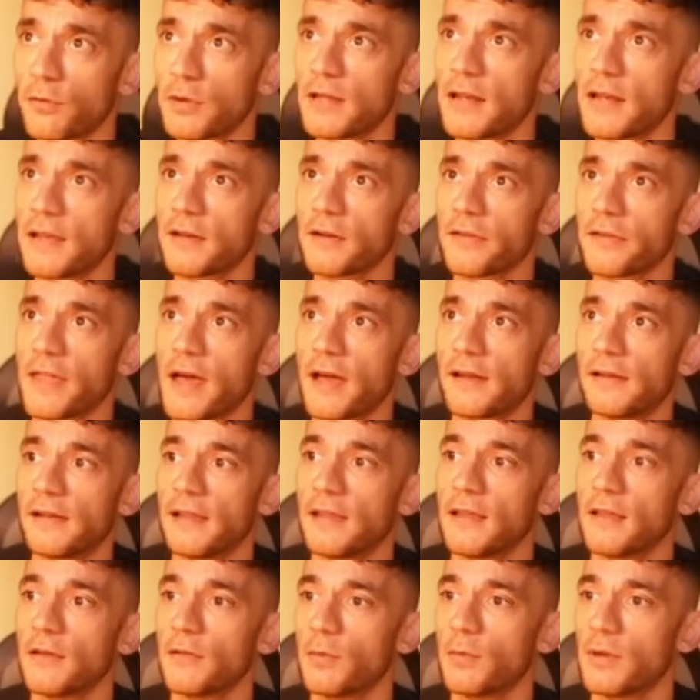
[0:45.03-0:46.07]
we click on that
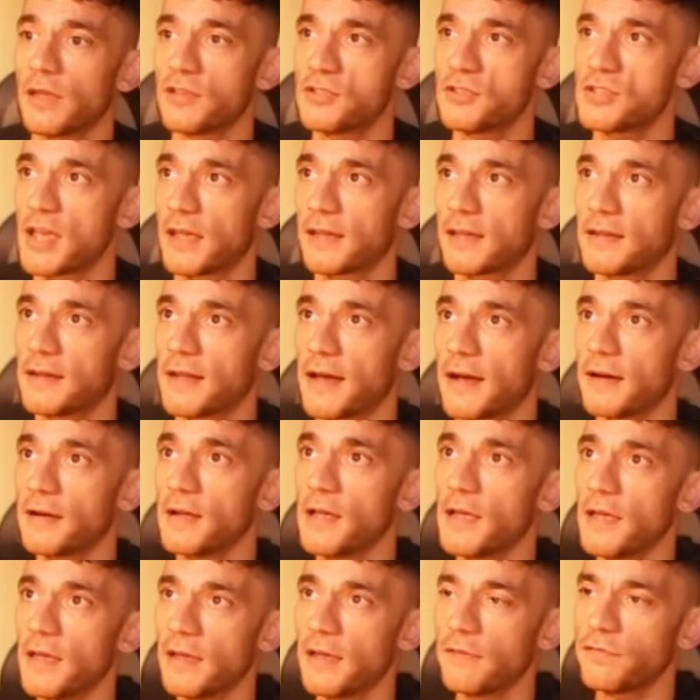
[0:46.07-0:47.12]
link, we can check it out.